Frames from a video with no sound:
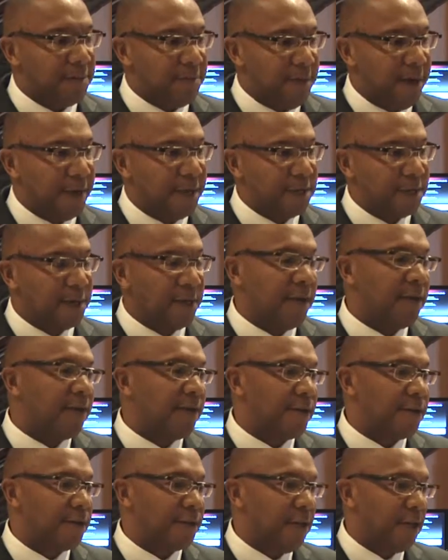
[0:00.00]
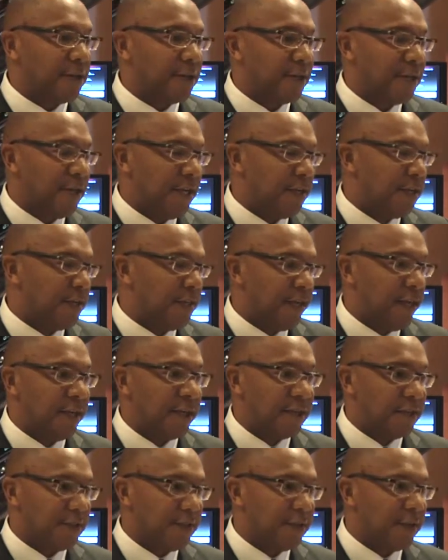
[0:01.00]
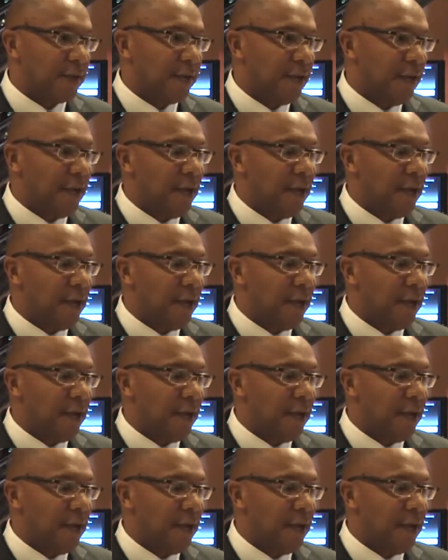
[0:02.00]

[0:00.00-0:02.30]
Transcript: the management infrastructure in your data center.